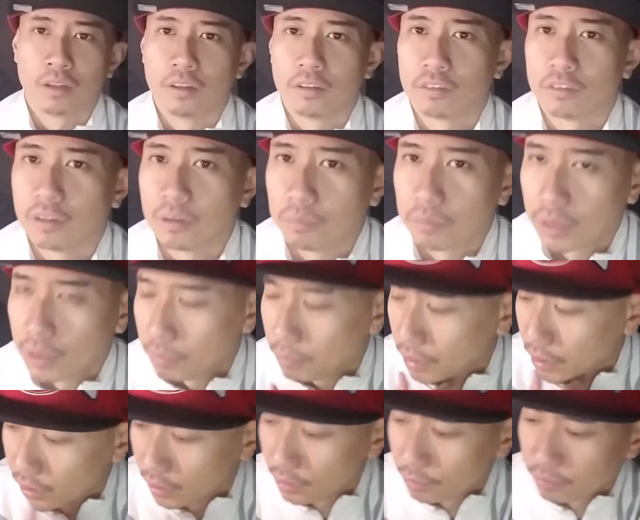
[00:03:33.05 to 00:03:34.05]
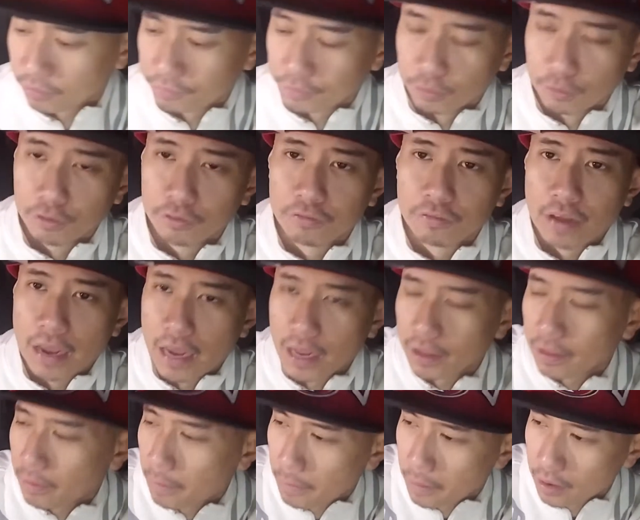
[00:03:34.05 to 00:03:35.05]
Sometimes my lips feels fat
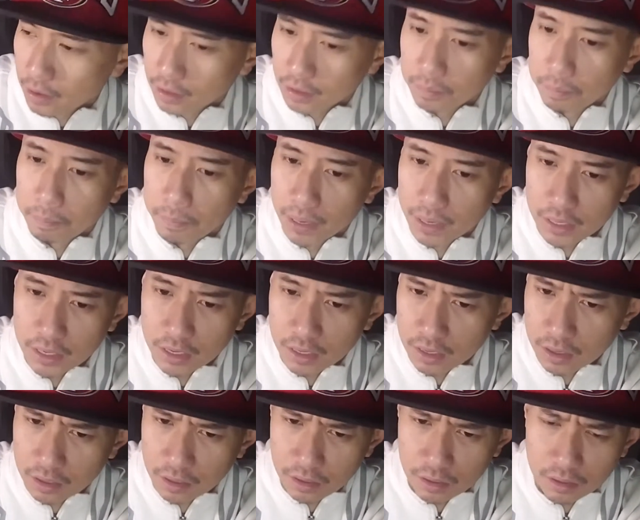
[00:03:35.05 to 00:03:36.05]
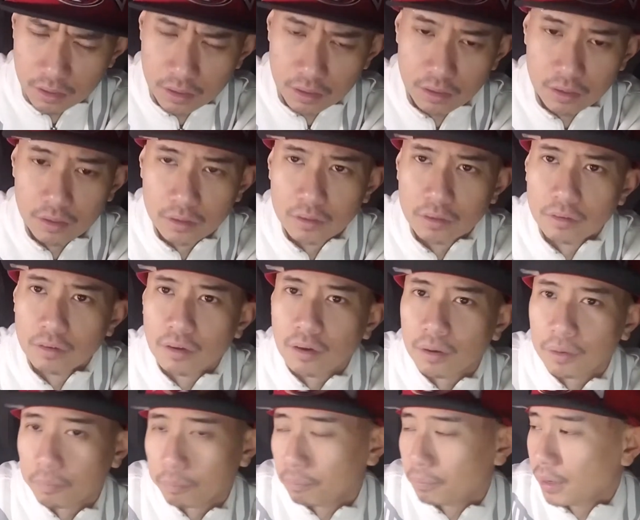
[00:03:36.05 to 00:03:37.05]
and I'm biting
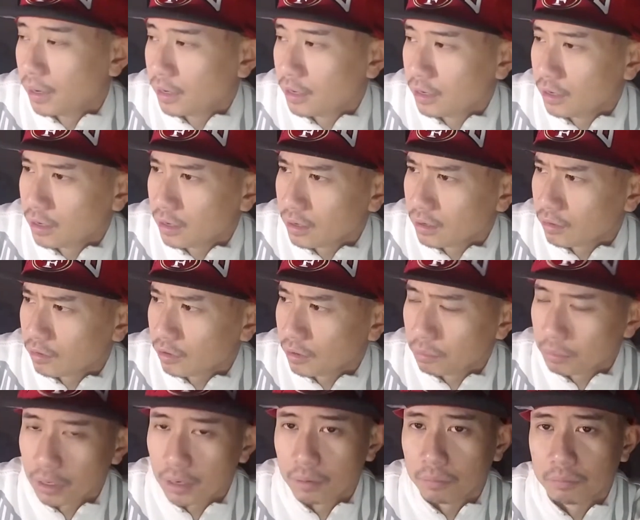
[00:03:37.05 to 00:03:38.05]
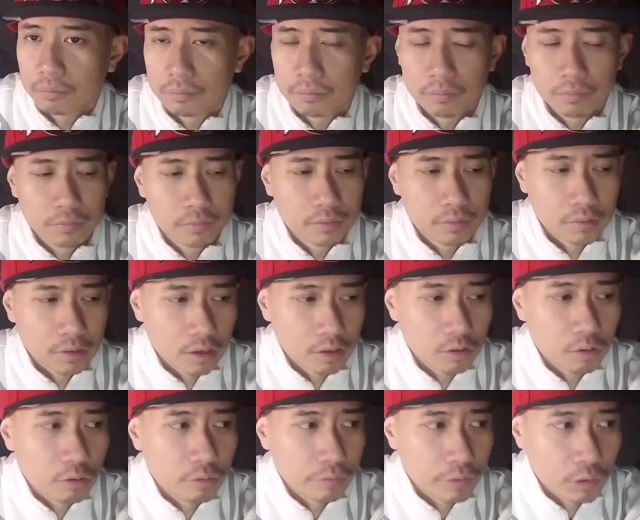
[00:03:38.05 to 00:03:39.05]
it. Sometimes I
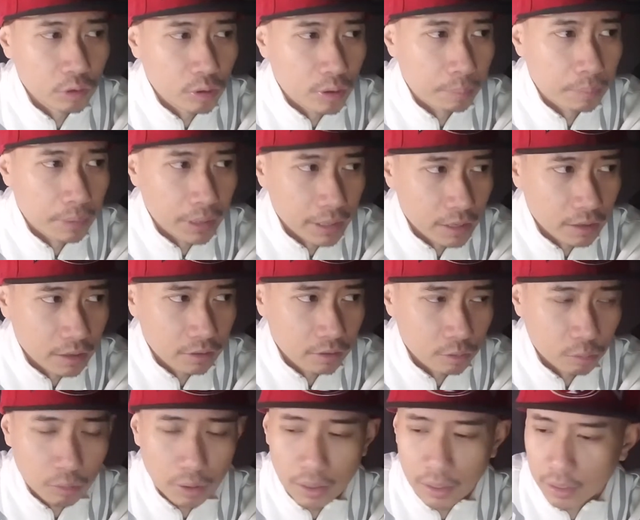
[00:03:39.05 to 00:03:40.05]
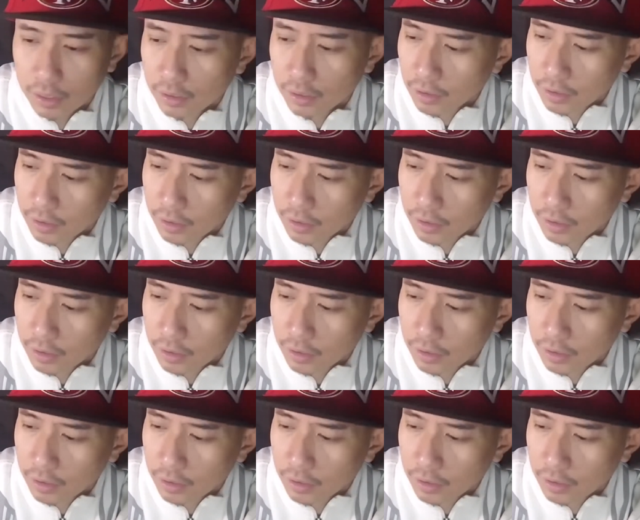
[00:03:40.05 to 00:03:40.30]
don't even know I'm biting till I